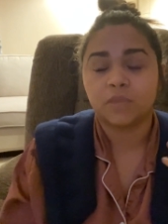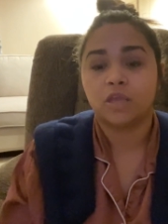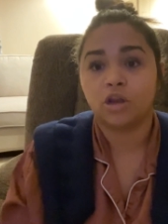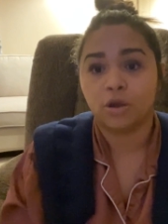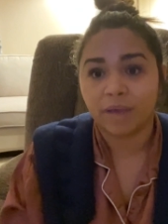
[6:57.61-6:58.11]
you
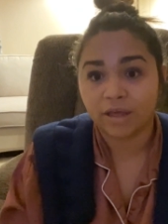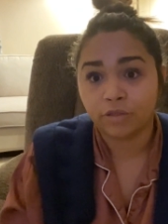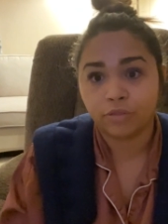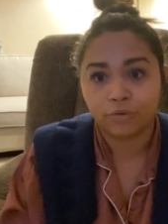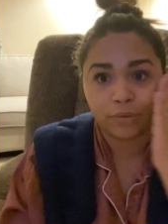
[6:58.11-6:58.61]
know, back of
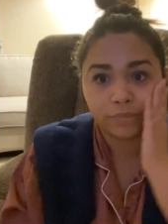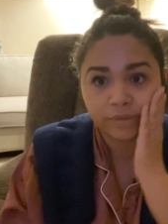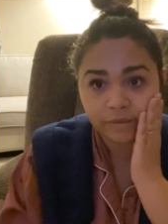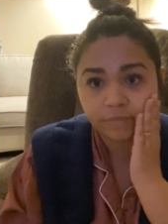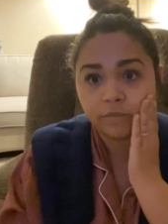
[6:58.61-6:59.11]
the throat,
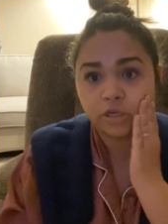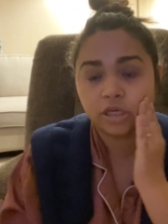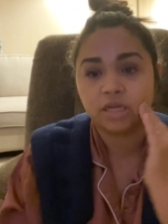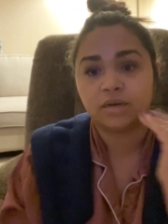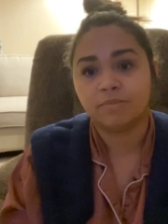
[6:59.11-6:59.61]

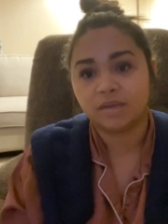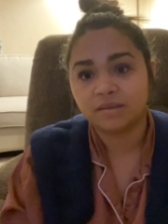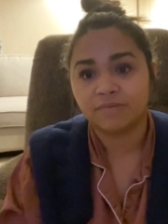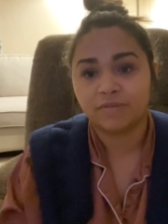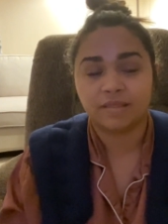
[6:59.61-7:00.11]
cheek numbness,
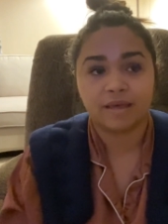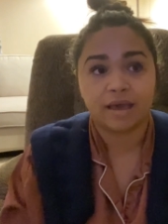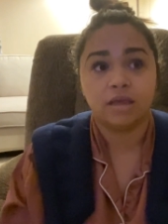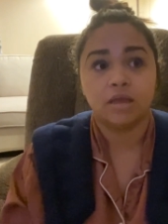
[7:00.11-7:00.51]
stuff like that.